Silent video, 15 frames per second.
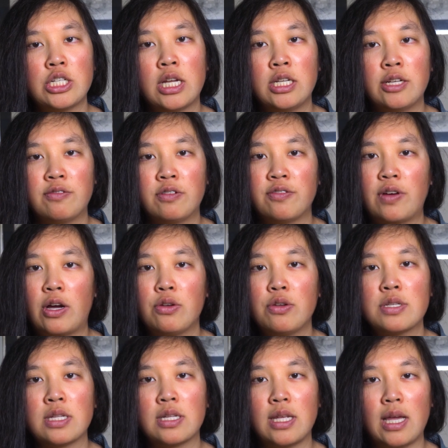any of the
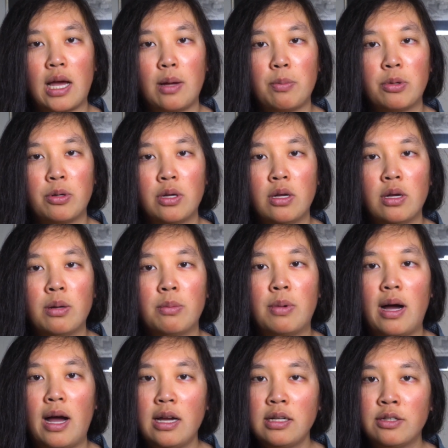values in the app,
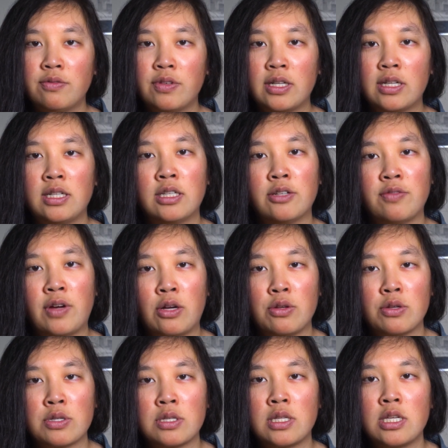but activating the
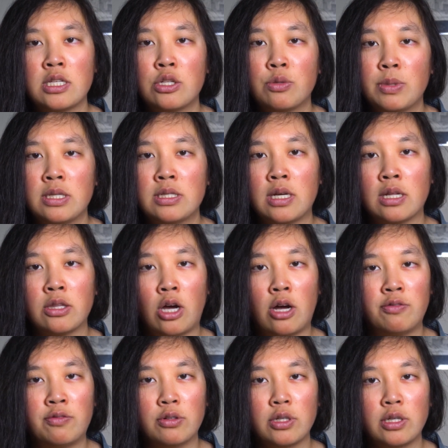values needs to be done
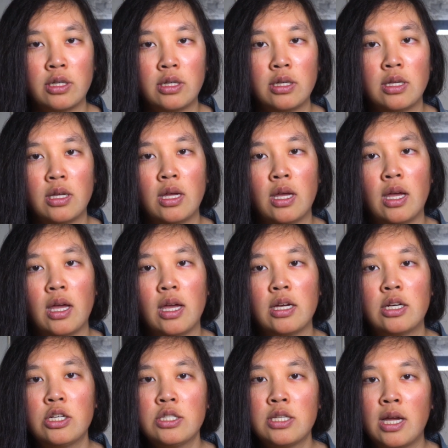thoughtfully. A
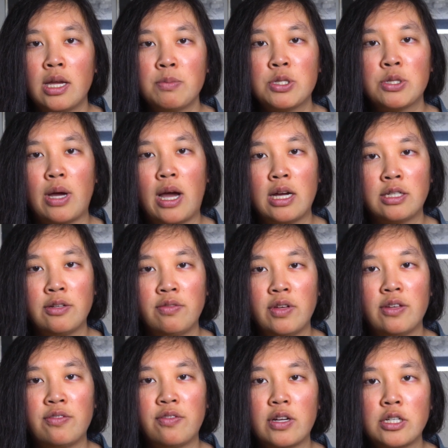good time to
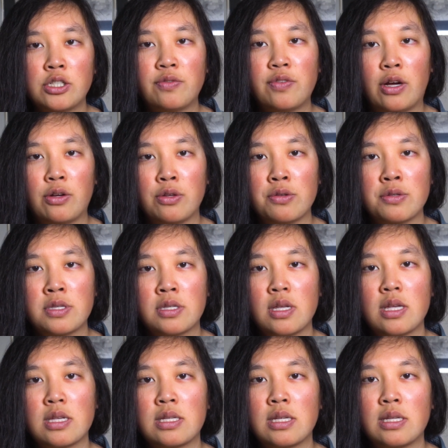activate fetched values
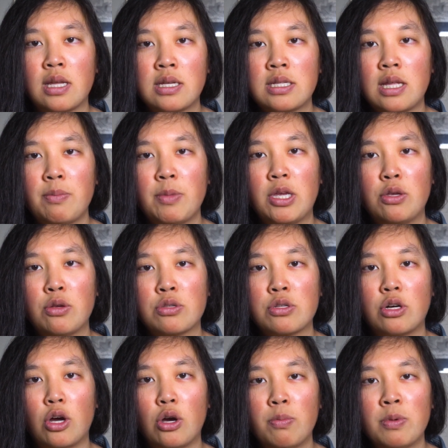is the next time a
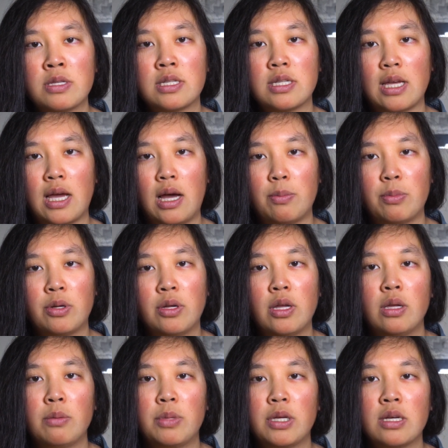user opens the app
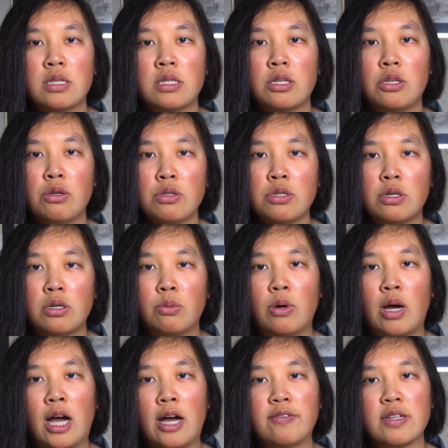because the user will
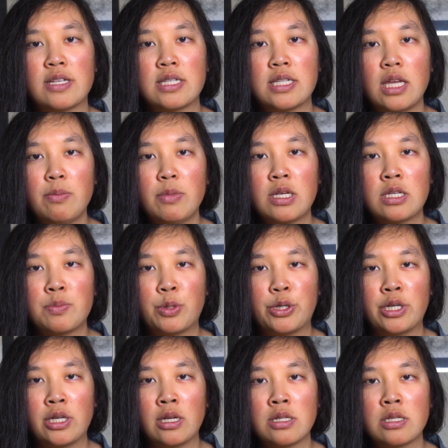have the same
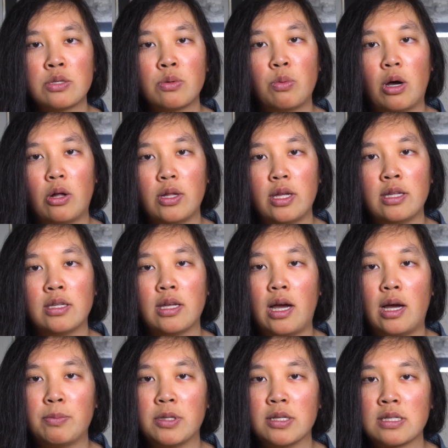experience while in the
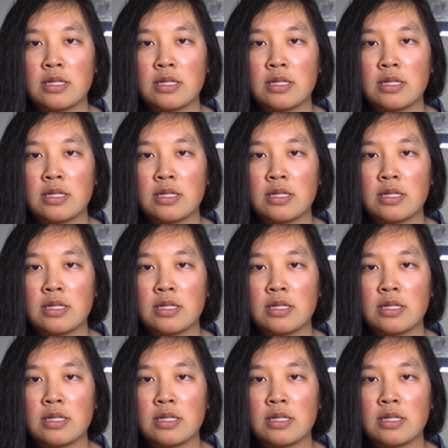app this